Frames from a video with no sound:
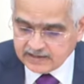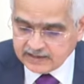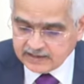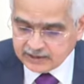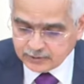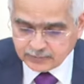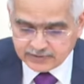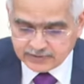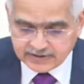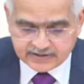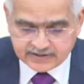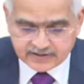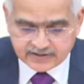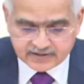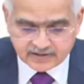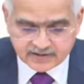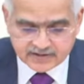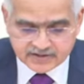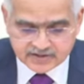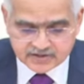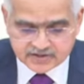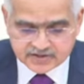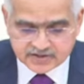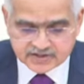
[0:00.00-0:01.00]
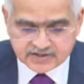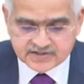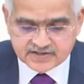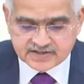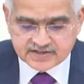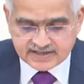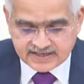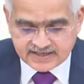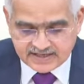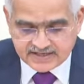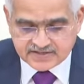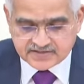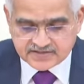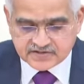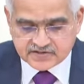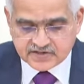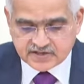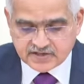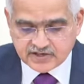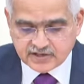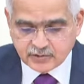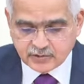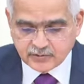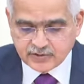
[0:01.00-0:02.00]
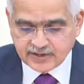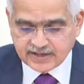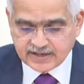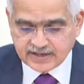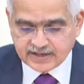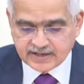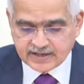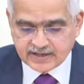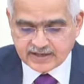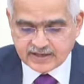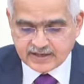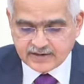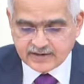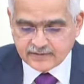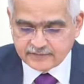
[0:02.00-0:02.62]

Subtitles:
Liquidity conditions eased during